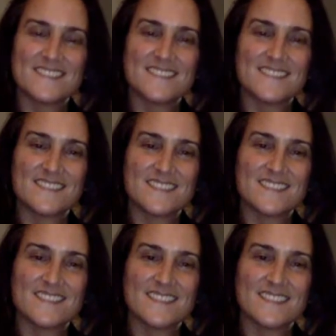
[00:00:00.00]

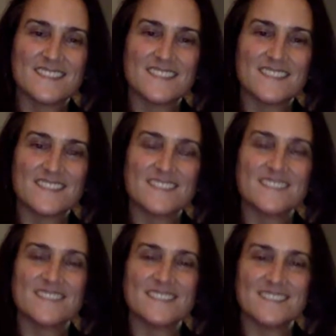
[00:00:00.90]

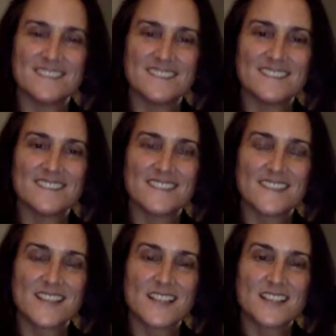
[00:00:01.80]

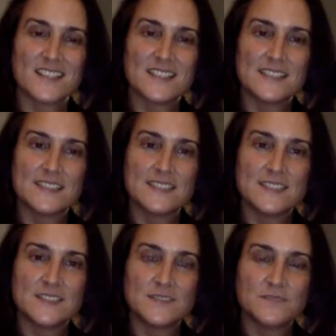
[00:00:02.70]

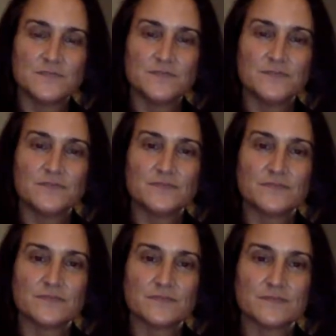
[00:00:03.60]

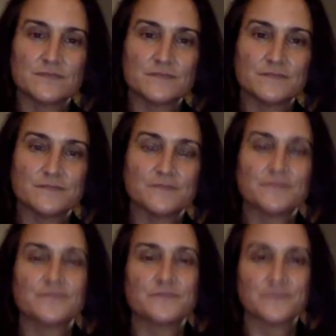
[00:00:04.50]

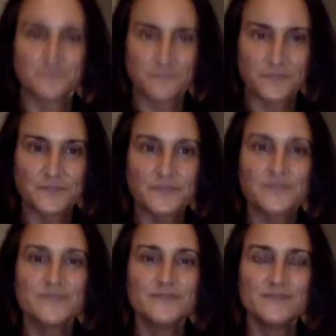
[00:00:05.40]

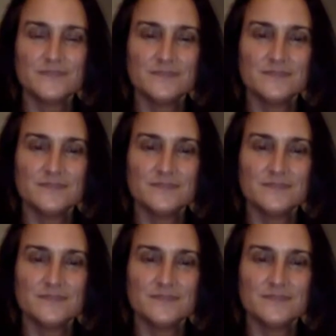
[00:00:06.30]
[no speech]